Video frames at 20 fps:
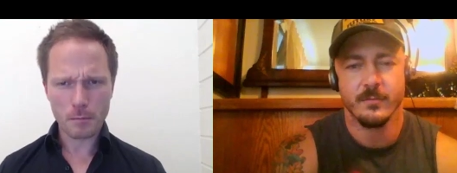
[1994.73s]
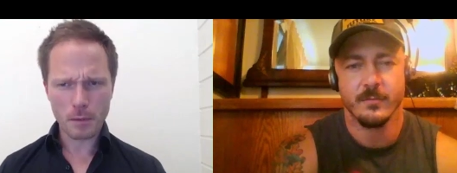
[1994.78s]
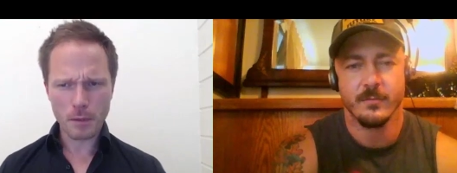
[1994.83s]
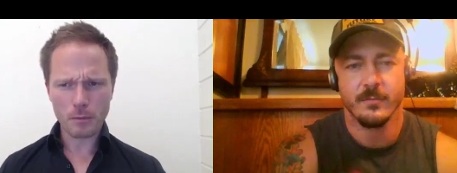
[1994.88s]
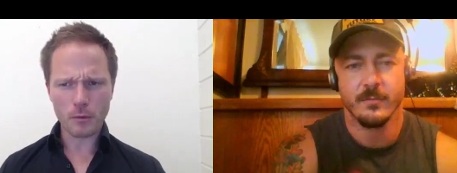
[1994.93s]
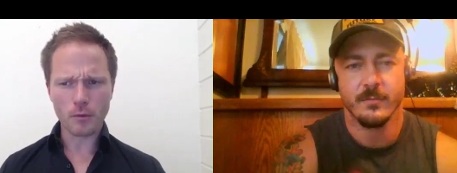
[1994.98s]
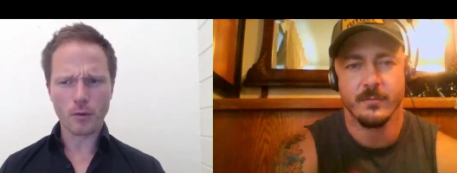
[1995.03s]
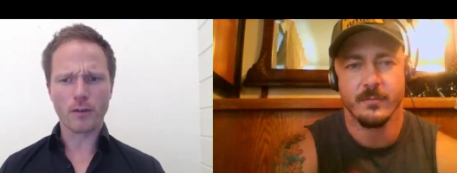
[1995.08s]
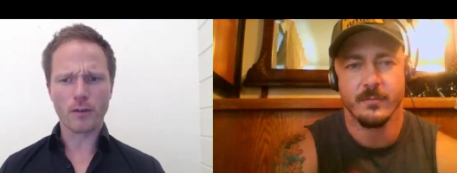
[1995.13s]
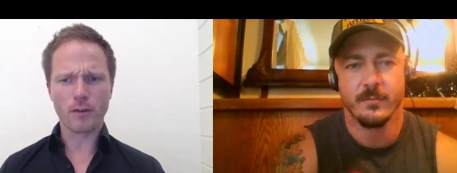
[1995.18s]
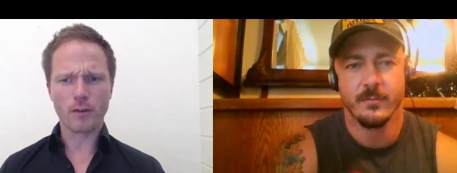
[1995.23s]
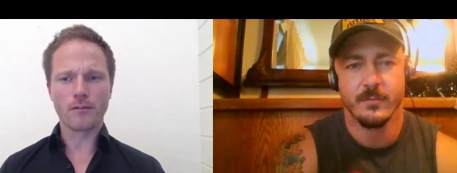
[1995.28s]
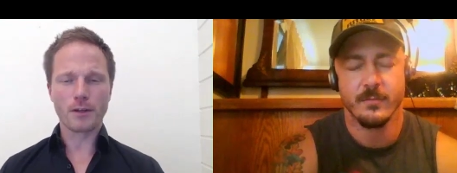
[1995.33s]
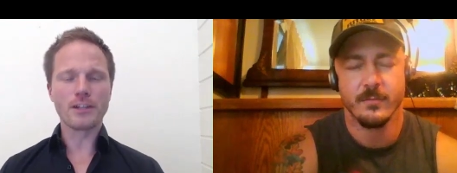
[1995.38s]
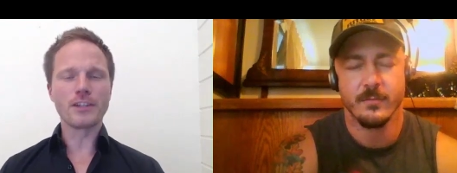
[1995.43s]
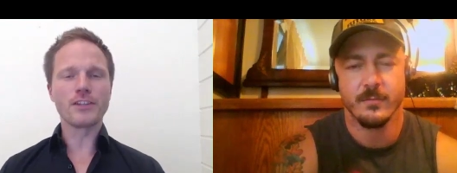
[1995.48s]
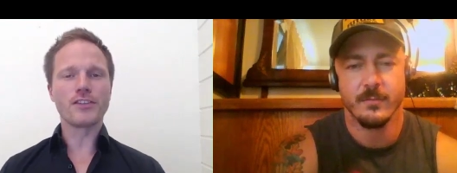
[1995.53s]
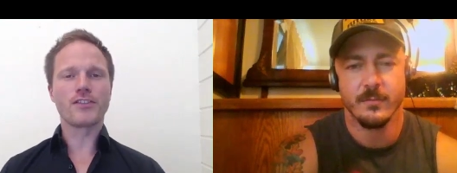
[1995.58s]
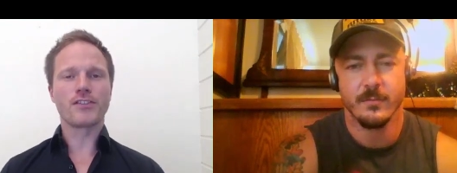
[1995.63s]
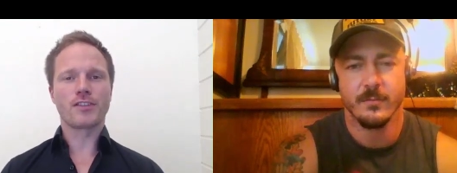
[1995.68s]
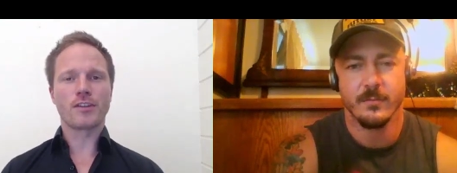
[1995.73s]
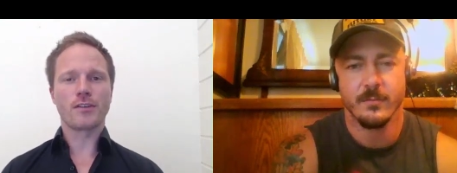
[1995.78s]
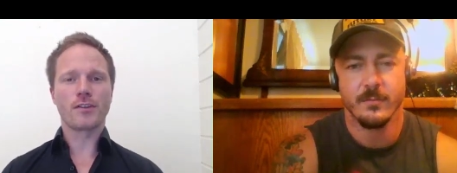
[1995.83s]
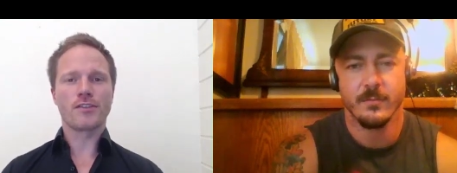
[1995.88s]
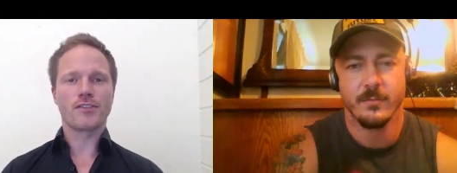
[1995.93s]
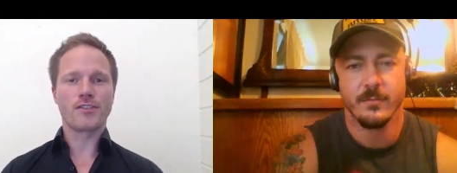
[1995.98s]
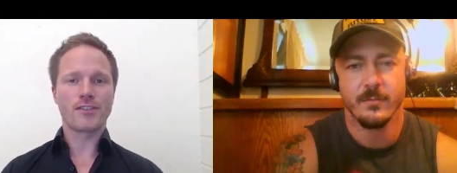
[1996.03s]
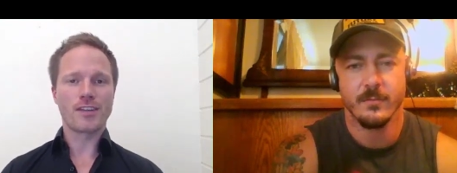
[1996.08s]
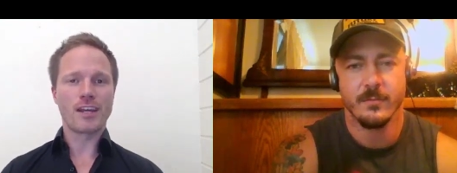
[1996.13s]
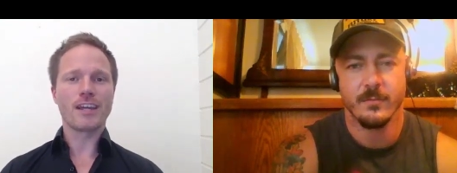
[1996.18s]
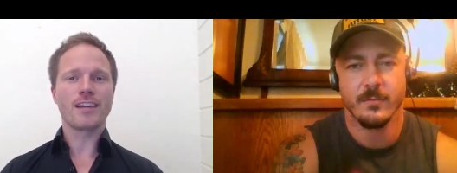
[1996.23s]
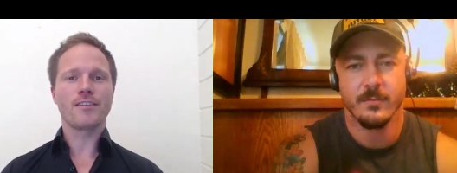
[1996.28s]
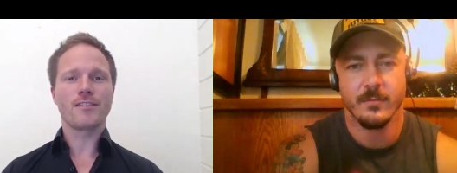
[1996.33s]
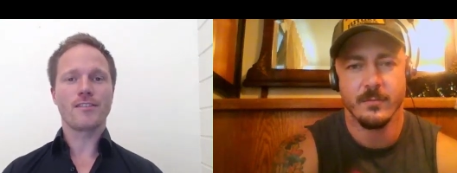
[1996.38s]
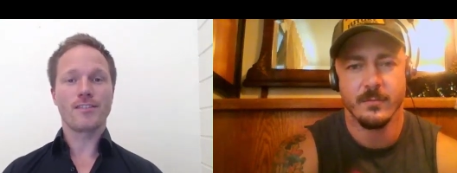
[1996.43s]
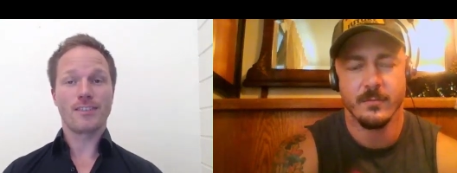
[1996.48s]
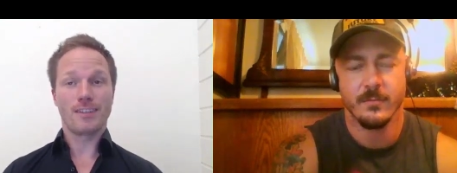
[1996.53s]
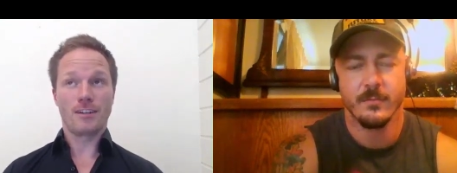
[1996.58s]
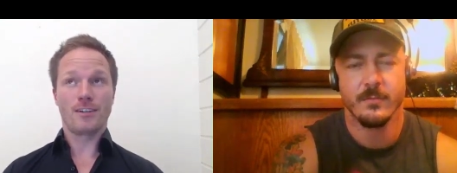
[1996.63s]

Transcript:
Speaker 1: the people who are really safe,